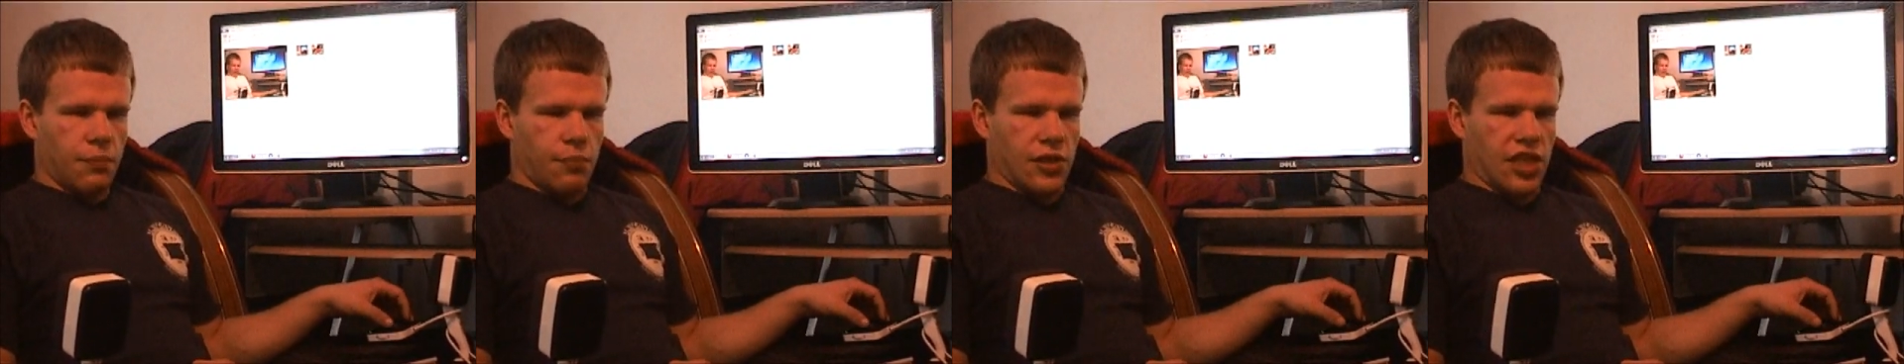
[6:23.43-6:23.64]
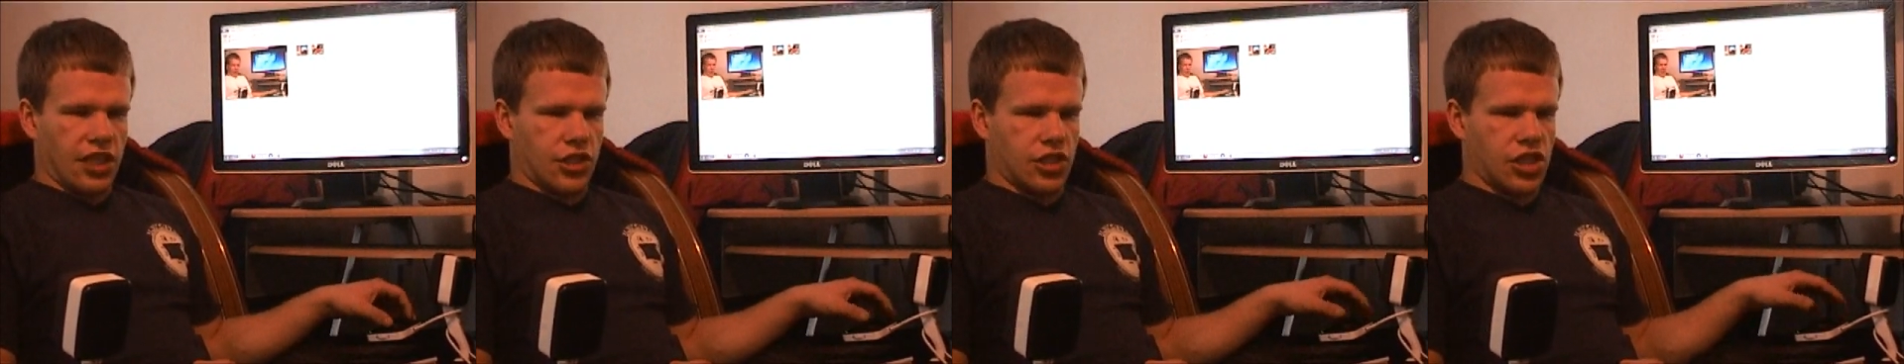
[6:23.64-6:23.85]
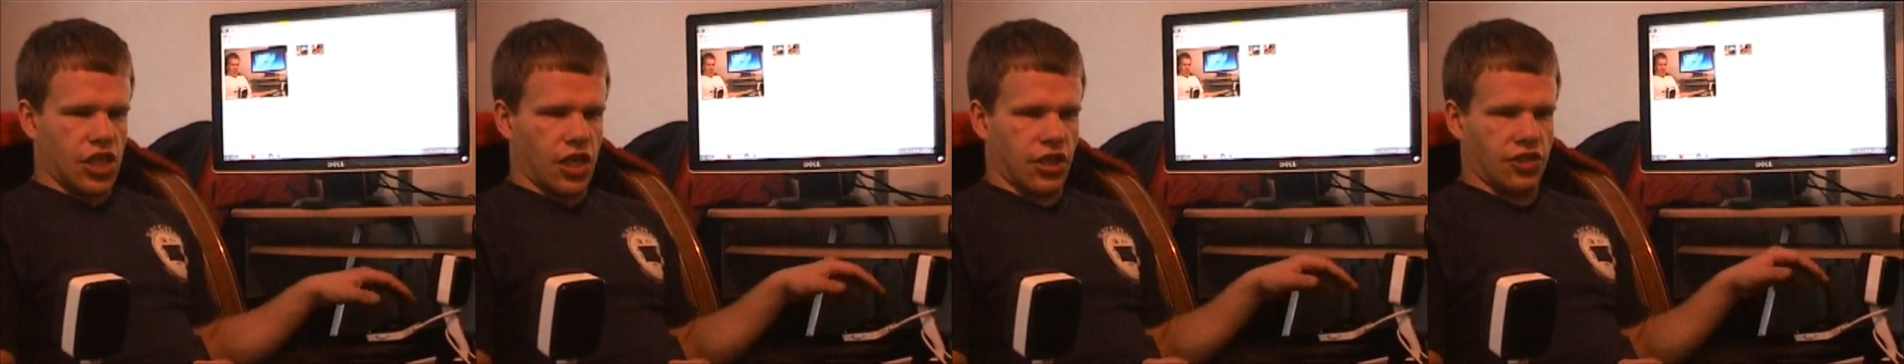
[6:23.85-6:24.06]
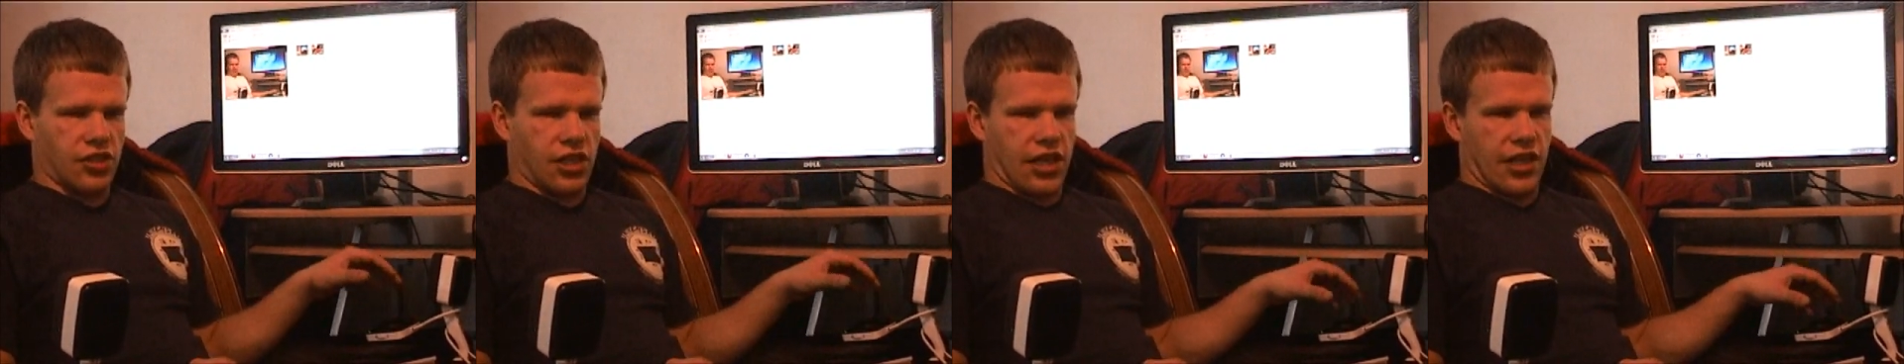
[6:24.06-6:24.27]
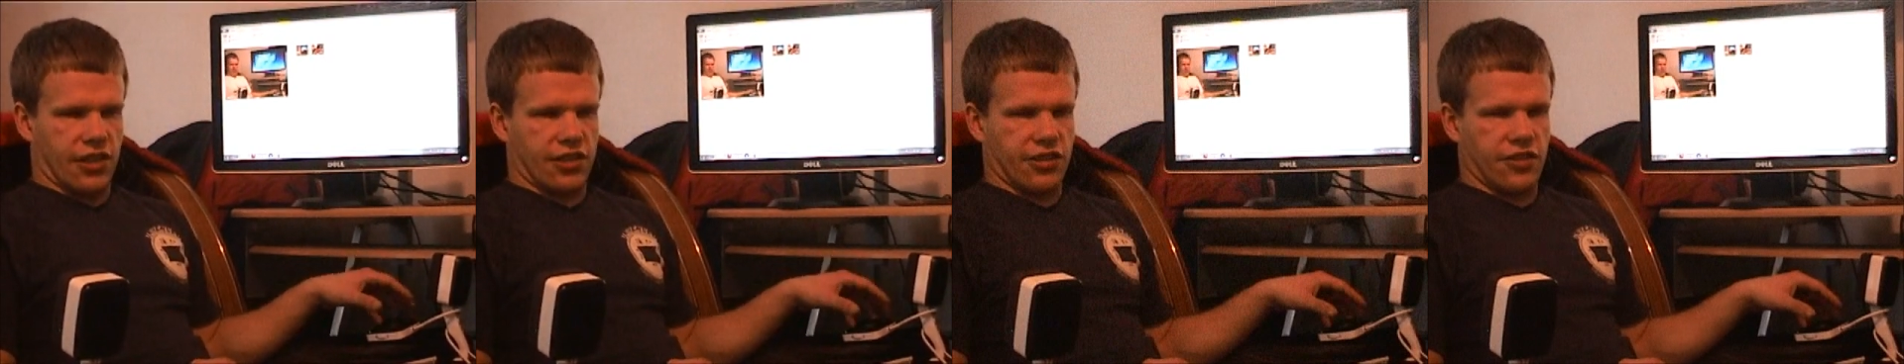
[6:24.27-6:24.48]
big chunks
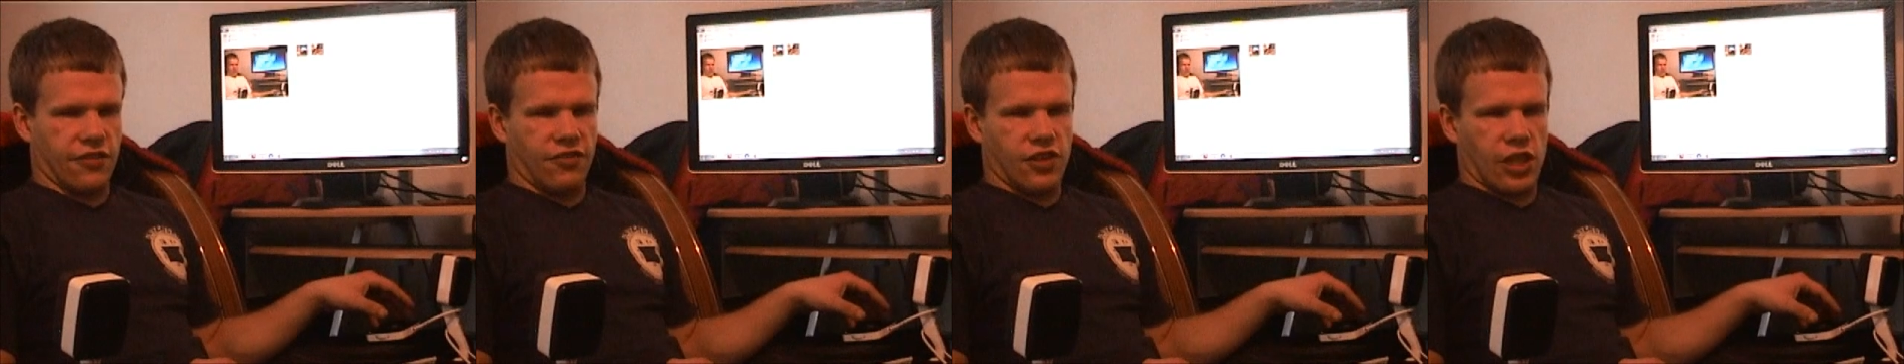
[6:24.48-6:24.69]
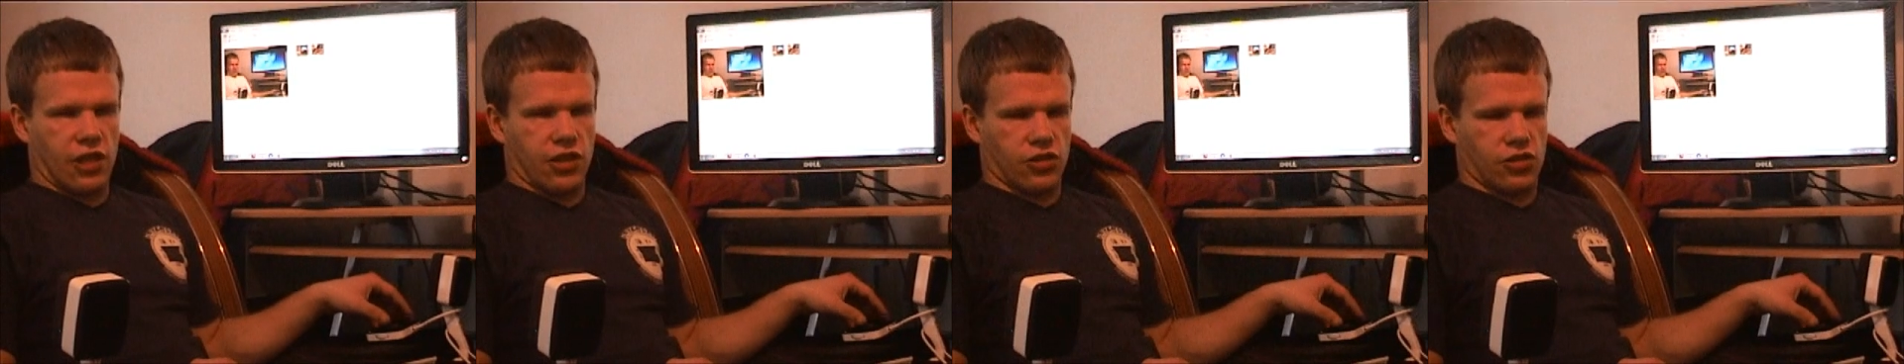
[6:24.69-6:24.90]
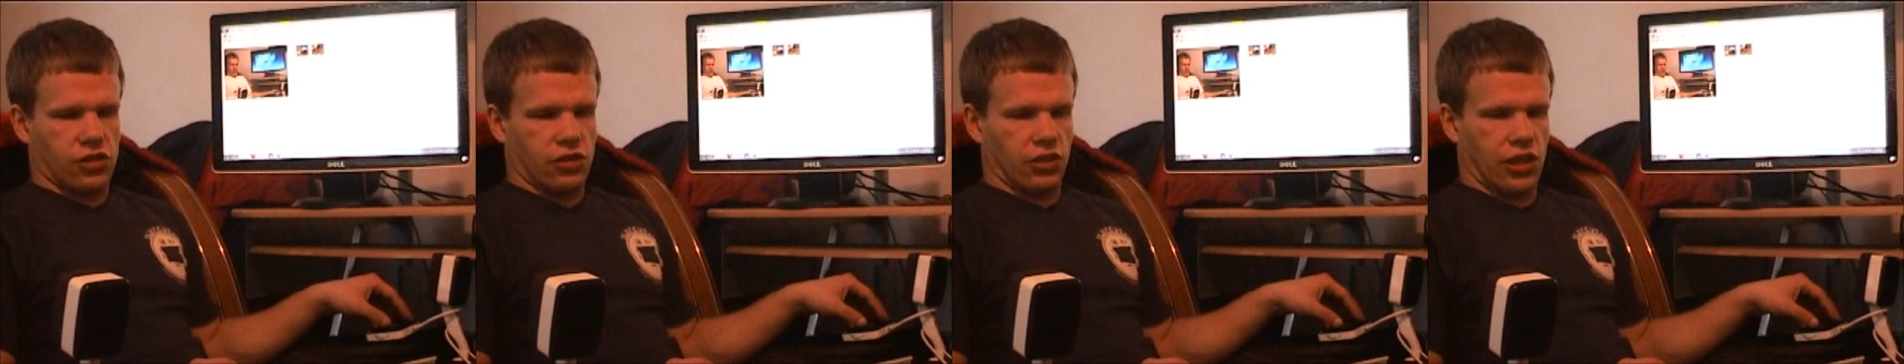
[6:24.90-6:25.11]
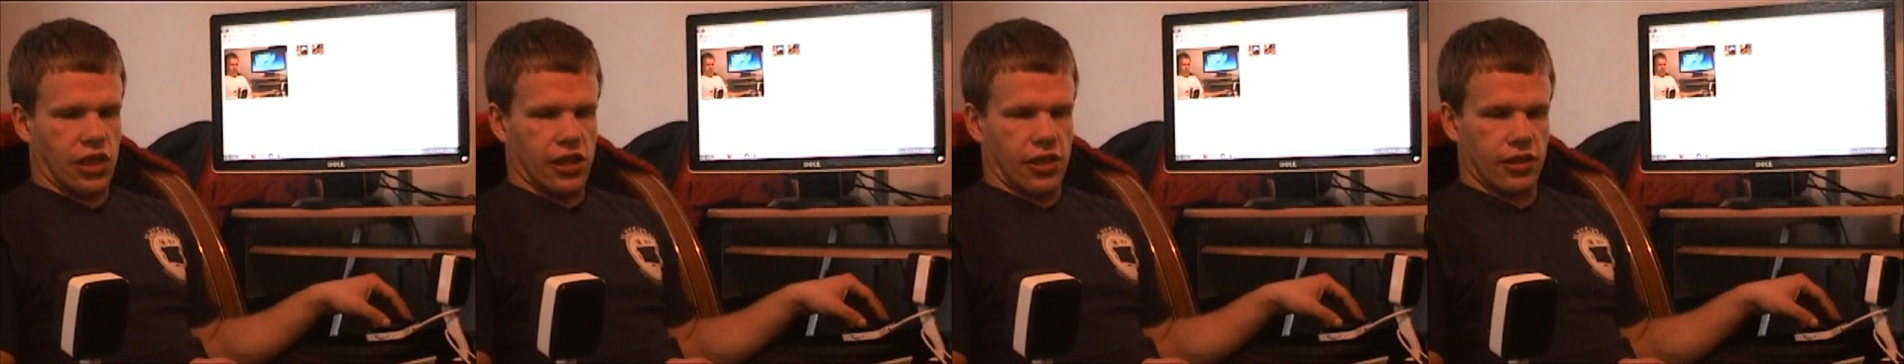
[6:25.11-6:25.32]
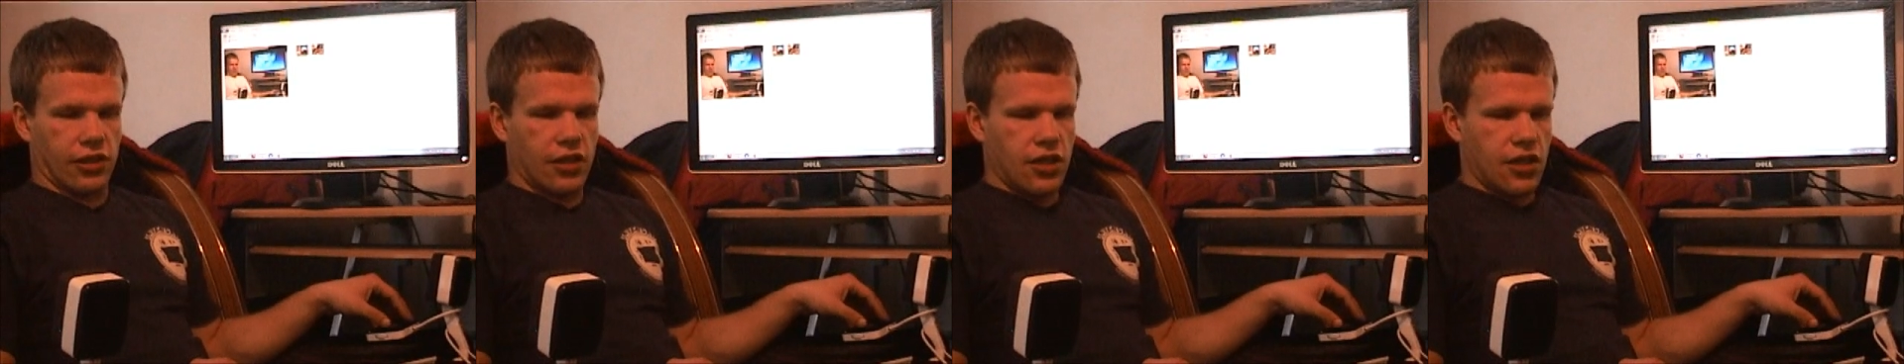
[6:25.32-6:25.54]
right now because the video is so
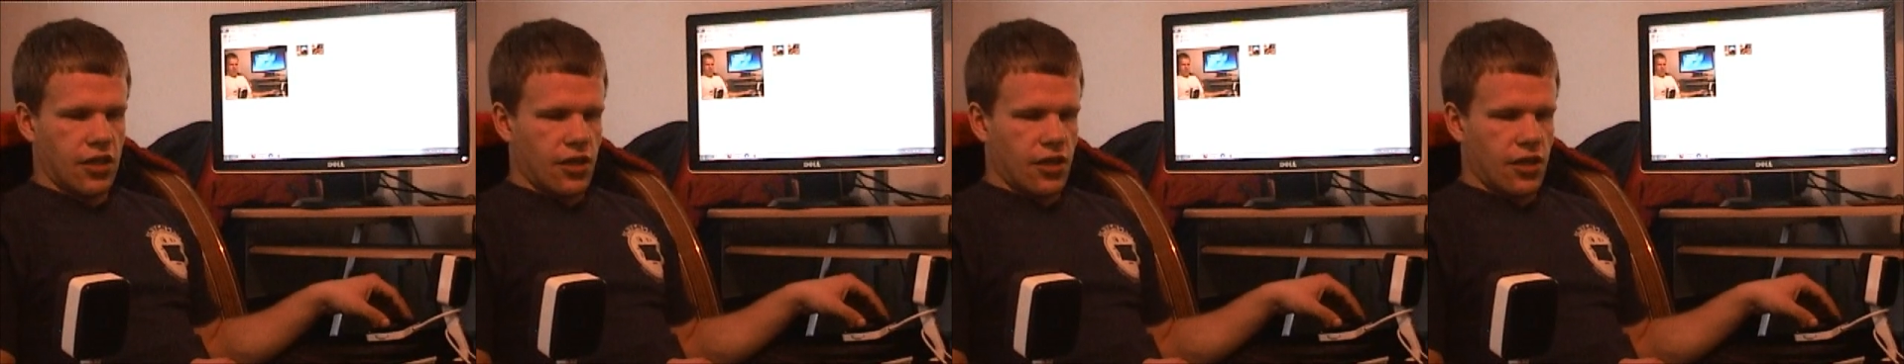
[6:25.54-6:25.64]
long.